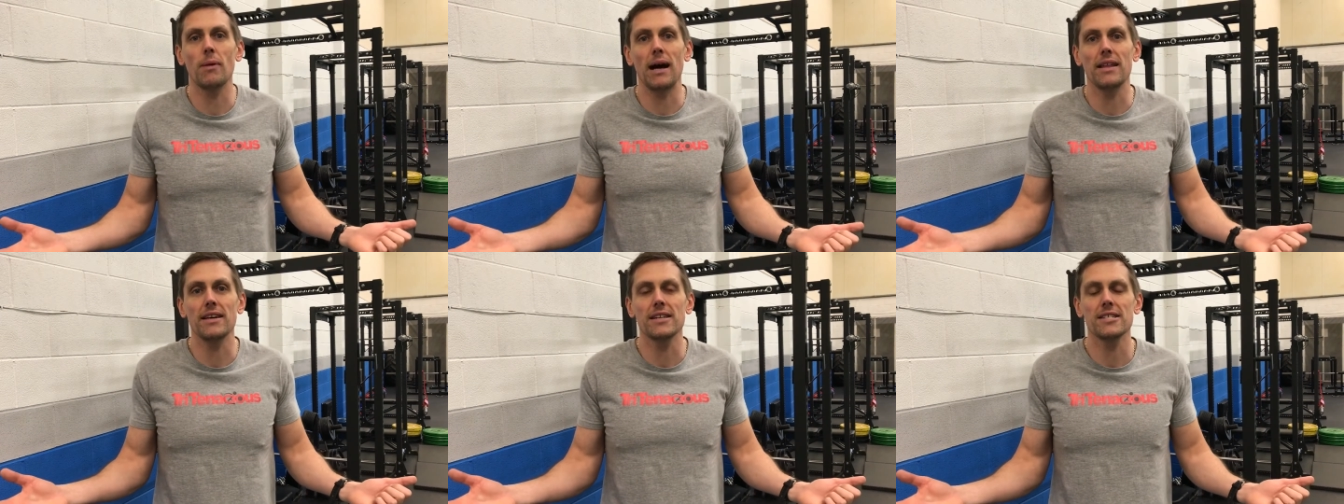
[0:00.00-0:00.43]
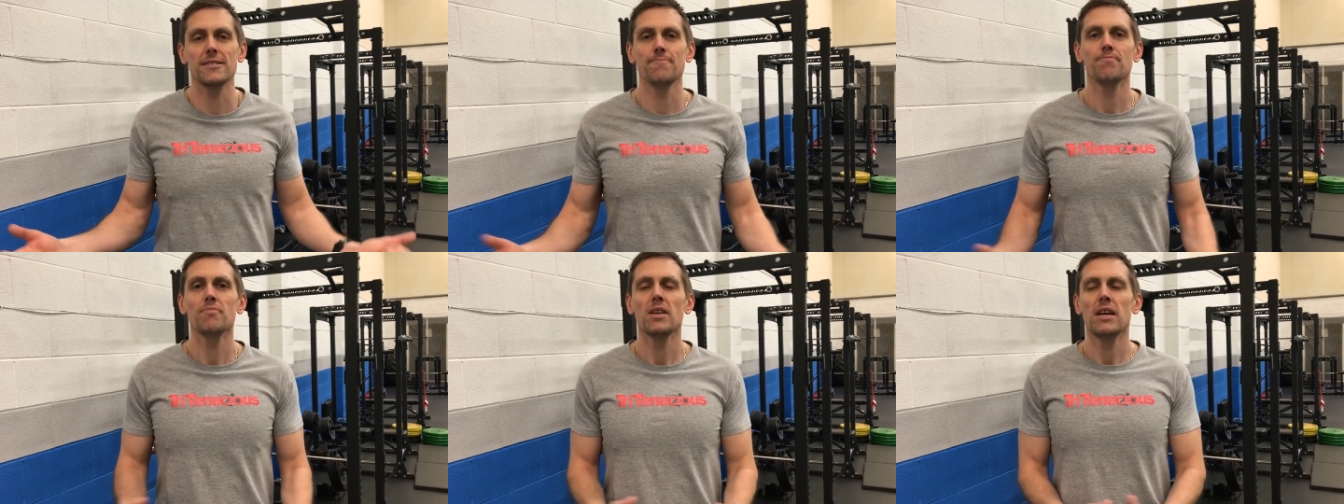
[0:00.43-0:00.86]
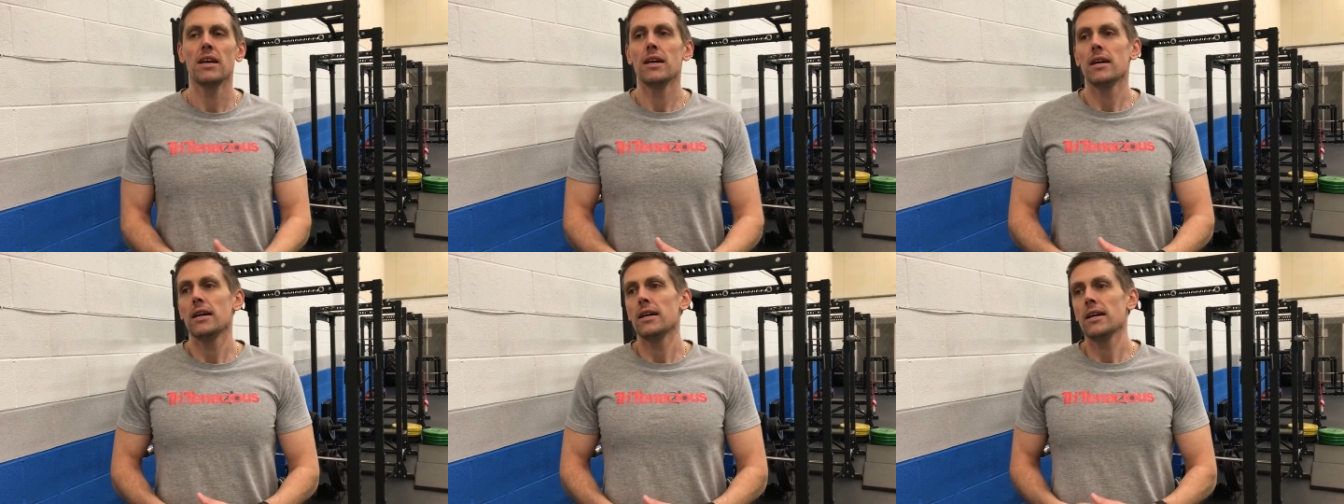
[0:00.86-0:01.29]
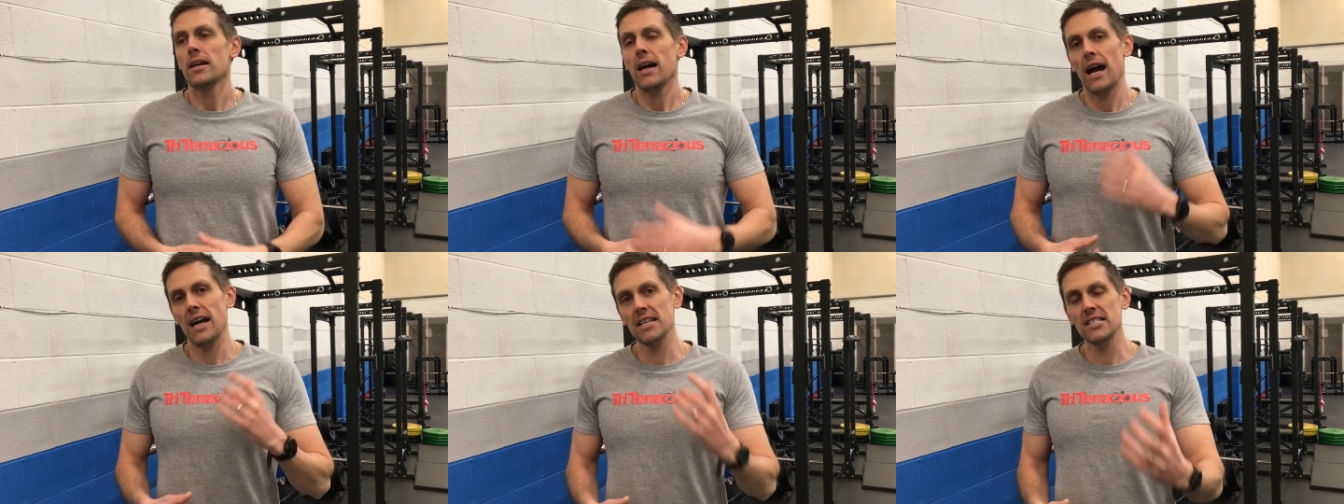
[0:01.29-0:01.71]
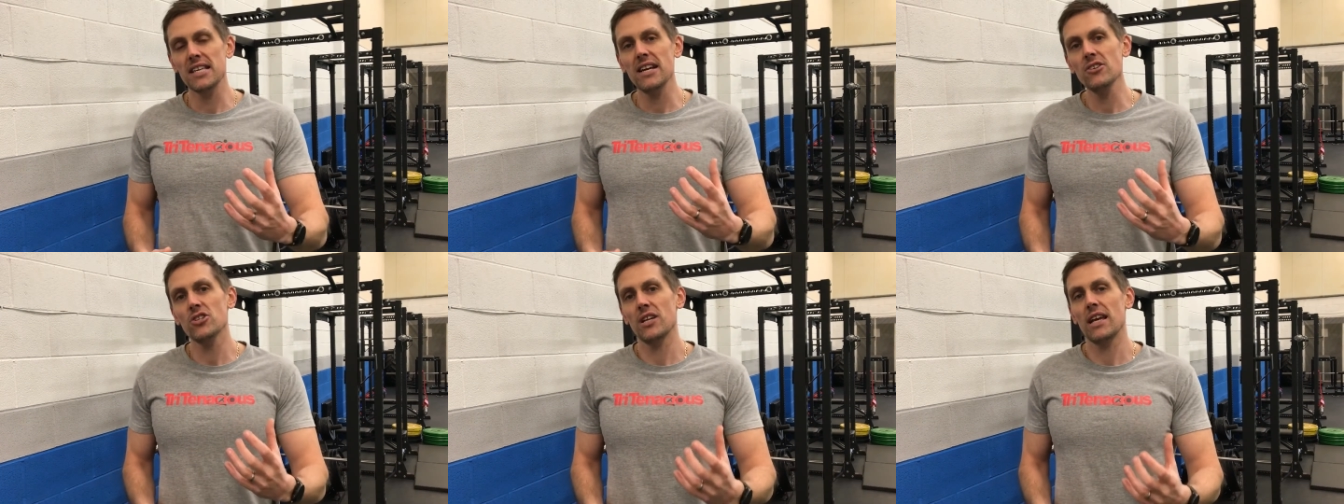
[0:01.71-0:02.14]
about this. And
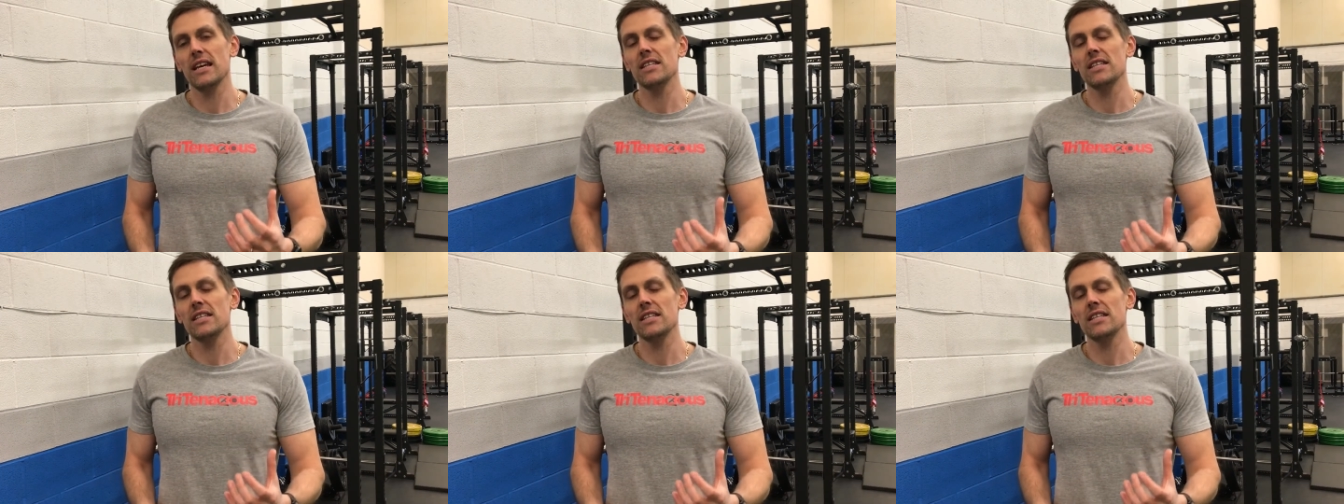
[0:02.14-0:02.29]
essentially,